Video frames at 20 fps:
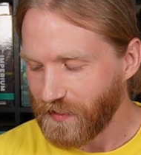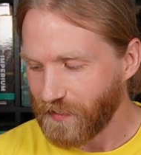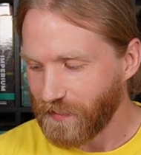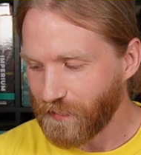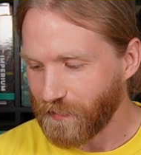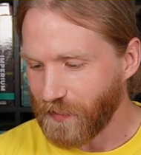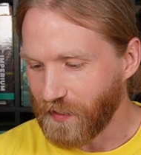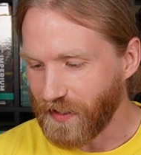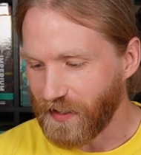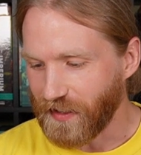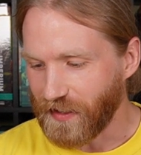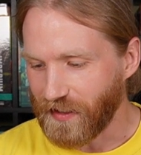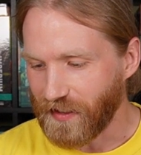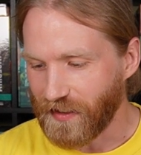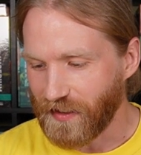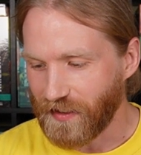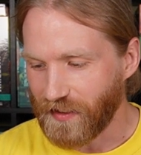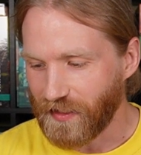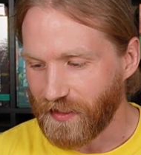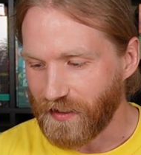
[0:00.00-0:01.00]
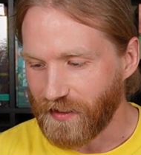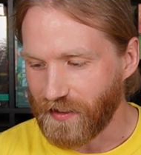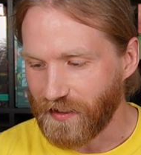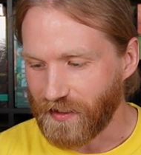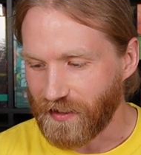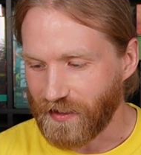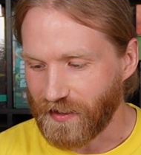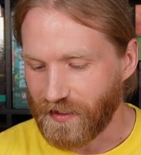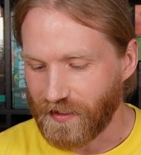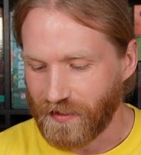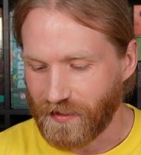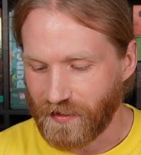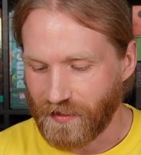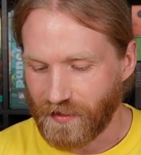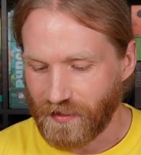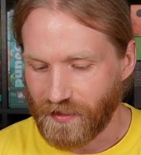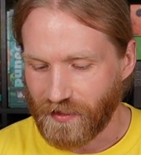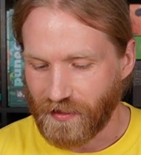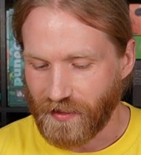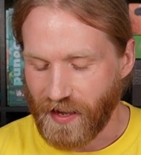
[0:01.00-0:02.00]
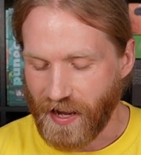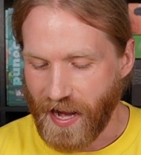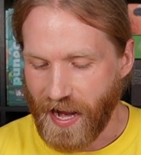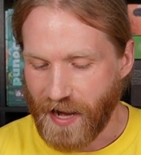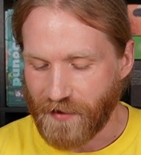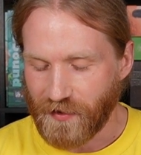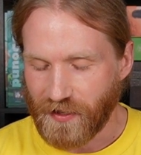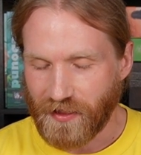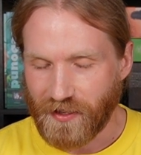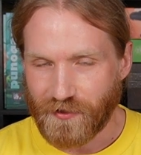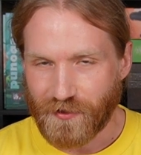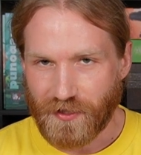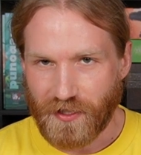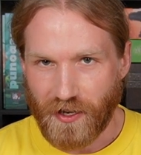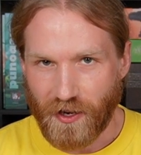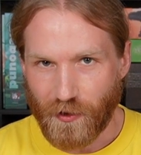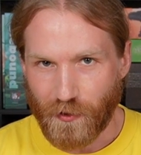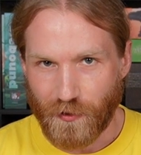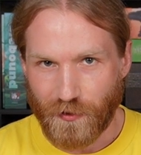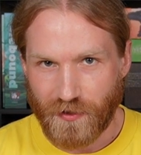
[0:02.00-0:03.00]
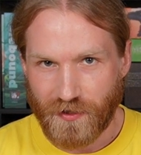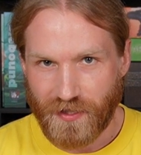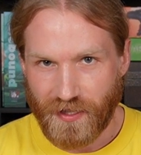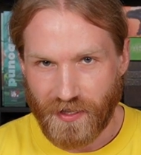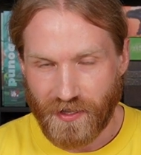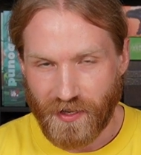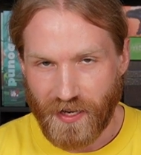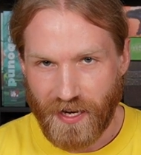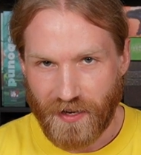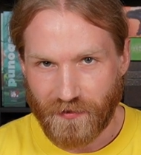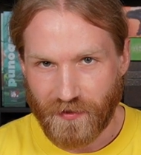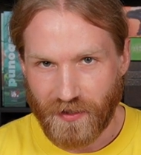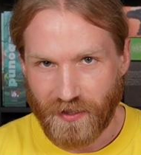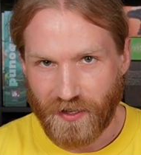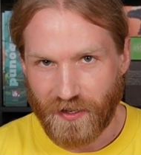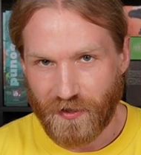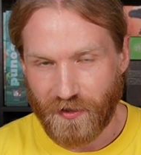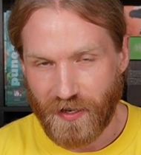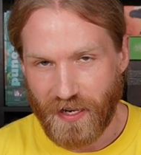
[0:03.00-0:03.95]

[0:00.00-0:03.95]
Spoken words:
But the having those goals that you have to go